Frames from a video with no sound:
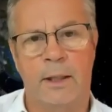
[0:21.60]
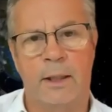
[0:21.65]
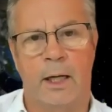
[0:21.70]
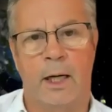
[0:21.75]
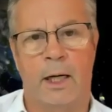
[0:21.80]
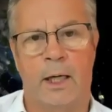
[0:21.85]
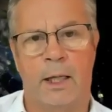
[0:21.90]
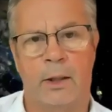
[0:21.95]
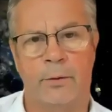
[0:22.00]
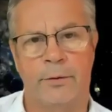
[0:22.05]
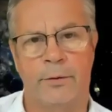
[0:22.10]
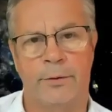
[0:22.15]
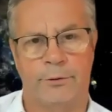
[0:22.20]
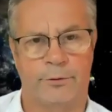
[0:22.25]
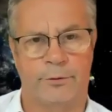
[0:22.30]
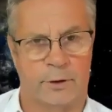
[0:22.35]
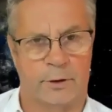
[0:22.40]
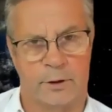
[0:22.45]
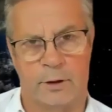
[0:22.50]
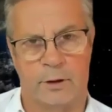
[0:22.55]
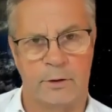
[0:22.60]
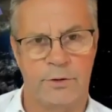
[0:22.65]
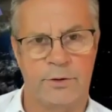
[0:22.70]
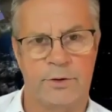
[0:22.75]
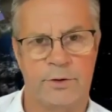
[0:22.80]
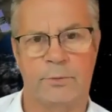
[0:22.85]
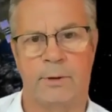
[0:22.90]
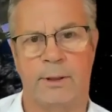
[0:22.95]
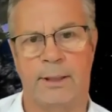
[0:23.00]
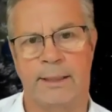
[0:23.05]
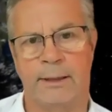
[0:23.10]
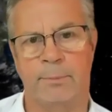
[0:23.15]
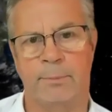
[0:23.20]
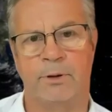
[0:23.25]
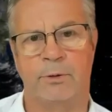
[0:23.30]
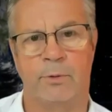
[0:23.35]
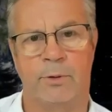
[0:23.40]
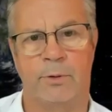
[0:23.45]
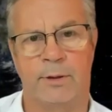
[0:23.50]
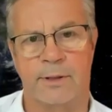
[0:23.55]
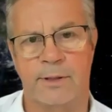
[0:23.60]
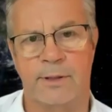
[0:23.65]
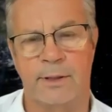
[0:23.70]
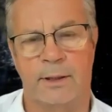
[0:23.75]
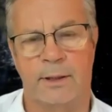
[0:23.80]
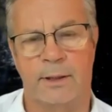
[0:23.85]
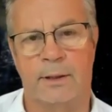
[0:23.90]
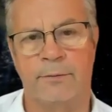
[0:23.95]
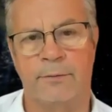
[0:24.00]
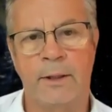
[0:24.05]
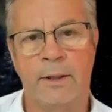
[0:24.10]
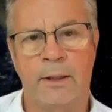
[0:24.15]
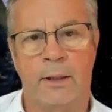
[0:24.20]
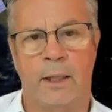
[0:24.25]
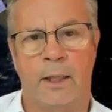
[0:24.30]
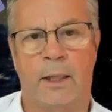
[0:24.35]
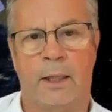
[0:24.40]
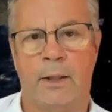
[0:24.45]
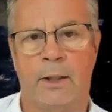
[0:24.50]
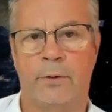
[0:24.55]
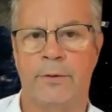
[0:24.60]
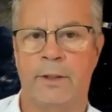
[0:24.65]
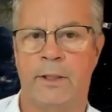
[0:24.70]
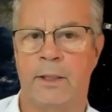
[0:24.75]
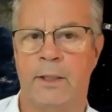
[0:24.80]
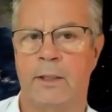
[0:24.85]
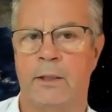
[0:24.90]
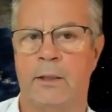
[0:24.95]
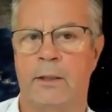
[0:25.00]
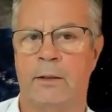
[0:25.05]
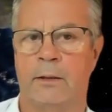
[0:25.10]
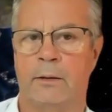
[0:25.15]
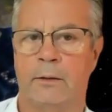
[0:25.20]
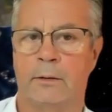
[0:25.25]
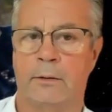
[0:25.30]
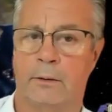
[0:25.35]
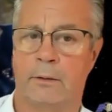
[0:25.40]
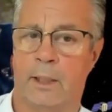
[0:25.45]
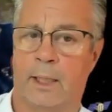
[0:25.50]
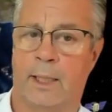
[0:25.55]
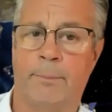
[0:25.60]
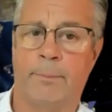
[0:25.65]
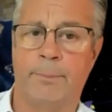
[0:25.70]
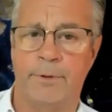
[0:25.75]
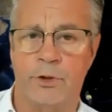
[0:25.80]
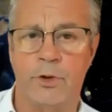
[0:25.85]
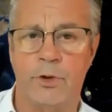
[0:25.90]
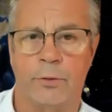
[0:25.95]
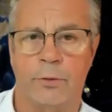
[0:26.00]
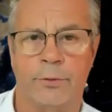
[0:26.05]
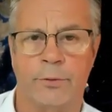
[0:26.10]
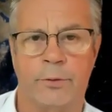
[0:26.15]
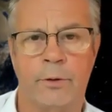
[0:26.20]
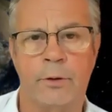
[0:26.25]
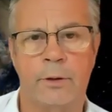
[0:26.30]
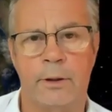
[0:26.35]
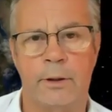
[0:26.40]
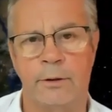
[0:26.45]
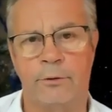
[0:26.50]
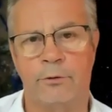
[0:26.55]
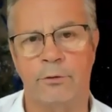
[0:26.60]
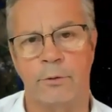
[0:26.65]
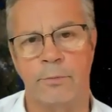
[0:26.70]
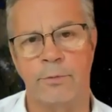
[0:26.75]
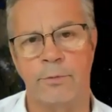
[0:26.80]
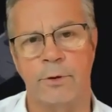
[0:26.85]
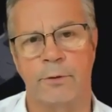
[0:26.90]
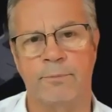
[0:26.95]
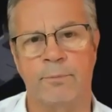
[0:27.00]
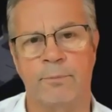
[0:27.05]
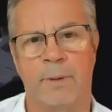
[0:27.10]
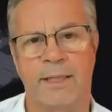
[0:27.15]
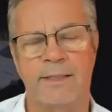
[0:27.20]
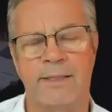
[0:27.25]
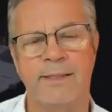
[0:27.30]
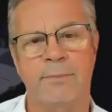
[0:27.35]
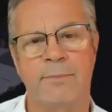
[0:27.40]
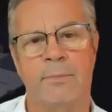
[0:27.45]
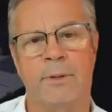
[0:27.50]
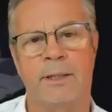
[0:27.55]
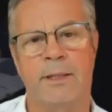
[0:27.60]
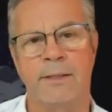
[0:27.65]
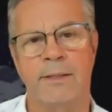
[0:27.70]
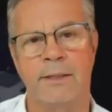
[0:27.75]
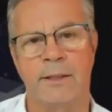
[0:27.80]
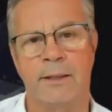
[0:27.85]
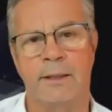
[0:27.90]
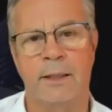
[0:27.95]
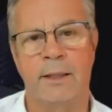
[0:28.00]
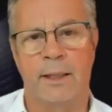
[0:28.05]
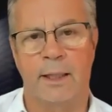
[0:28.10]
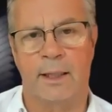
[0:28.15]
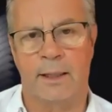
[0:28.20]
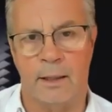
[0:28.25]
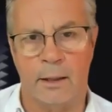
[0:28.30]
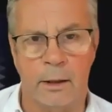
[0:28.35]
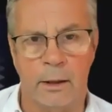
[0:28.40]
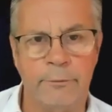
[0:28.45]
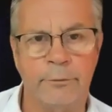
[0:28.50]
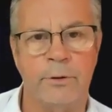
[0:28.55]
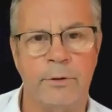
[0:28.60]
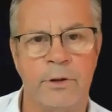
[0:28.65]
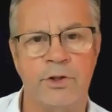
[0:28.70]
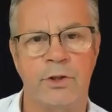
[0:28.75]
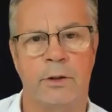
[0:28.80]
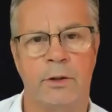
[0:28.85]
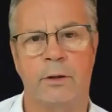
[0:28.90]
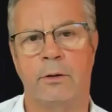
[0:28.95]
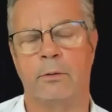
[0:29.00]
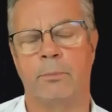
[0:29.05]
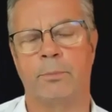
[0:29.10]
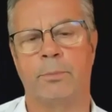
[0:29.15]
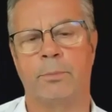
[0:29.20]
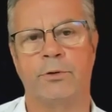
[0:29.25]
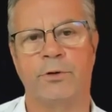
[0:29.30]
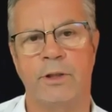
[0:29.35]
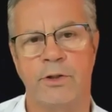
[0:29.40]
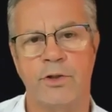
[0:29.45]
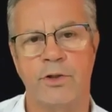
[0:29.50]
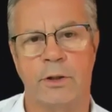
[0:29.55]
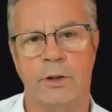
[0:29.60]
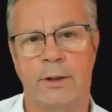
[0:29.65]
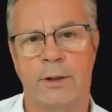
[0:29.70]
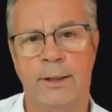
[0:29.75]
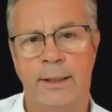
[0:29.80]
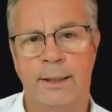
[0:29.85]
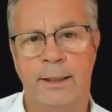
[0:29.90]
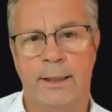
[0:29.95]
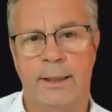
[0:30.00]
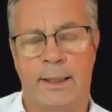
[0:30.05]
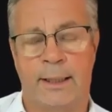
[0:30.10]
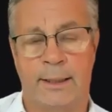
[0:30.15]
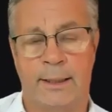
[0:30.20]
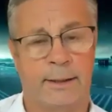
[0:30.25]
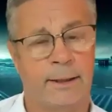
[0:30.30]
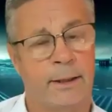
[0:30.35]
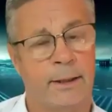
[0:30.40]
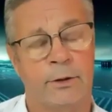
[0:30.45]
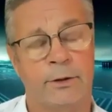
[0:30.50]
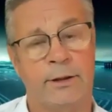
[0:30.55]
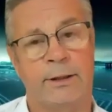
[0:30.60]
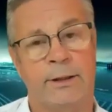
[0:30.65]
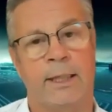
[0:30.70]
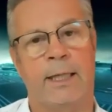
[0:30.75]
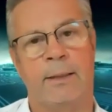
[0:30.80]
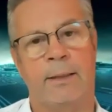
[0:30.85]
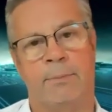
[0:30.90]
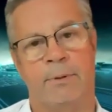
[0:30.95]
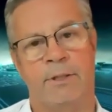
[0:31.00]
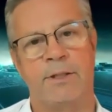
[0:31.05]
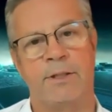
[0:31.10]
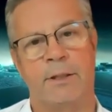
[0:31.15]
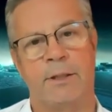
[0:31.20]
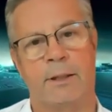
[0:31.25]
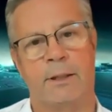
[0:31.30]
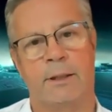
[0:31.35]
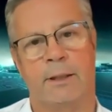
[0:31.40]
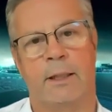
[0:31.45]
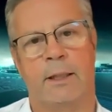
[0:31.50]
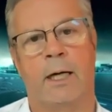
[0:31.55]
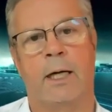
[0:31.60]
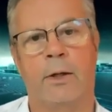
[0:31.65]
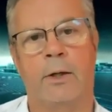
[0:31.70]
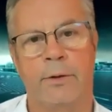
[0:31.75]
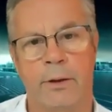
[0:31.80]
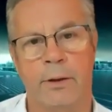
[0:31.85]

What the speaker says: how the technology relate between themselves, how they help each other in terms of maximizing and leveraging their potential, and at the end of the day, basically how they